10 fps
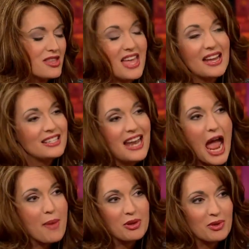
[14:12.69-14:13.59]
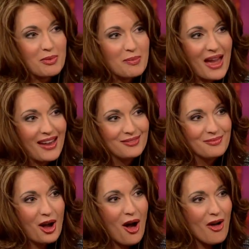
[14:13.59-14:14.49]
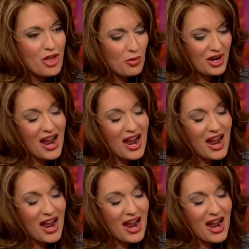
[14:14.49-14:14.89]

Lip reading: That didn't happen with me, Pat. Although when